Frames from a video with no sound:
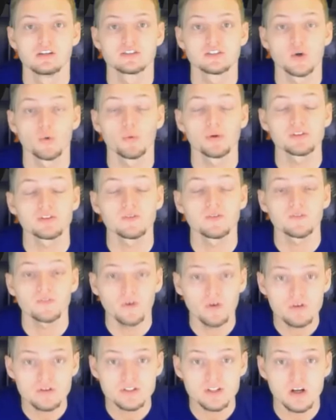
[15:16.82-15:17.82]
So with the
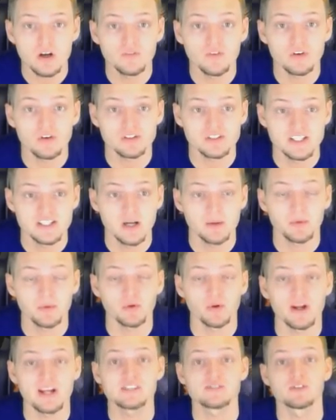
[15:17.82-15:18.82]
first of our 10
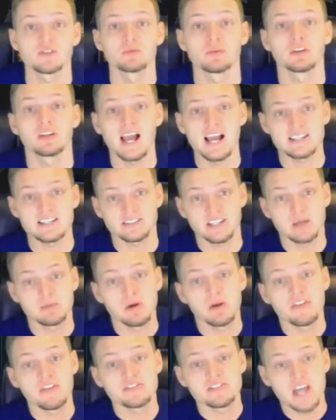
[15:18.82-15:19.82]
upgrades from the last
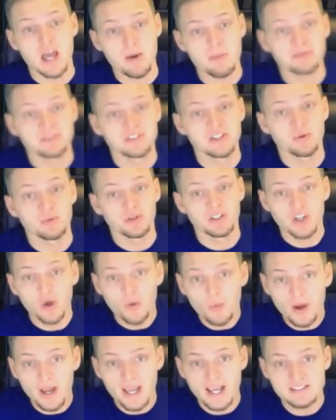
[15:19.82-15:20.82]
game of this episode, we're going to
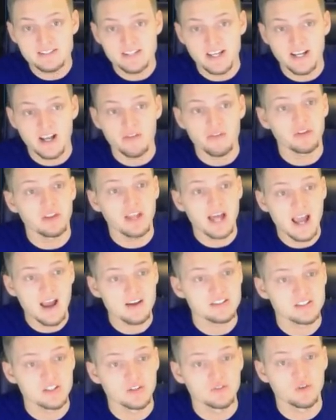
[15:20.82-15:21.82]
go ahead and take out the
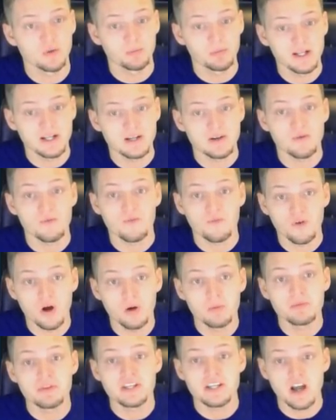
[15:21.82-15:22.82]
last silver player
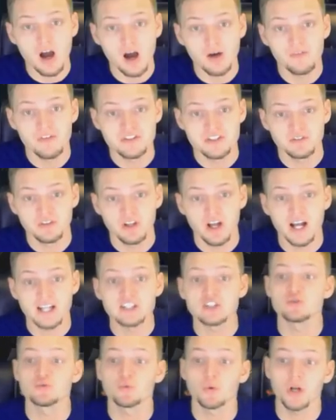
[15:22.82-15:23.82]
from the offensive
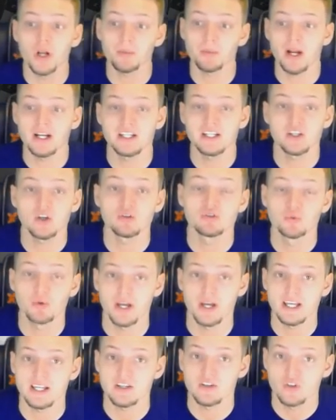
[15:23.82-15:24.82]
line, use one upgrade to go
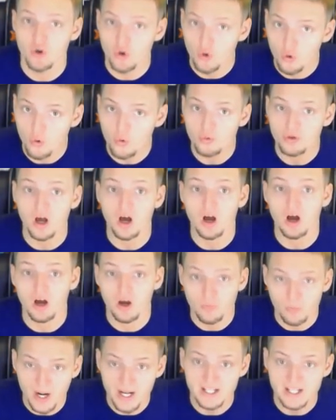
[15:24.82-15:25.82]
to a gold
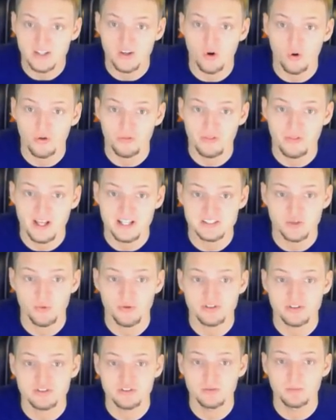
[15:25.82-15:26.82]
right guard, and that's
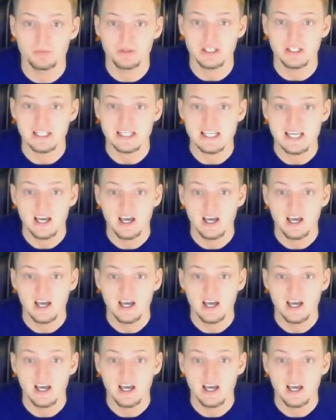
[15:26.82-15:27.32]
going to be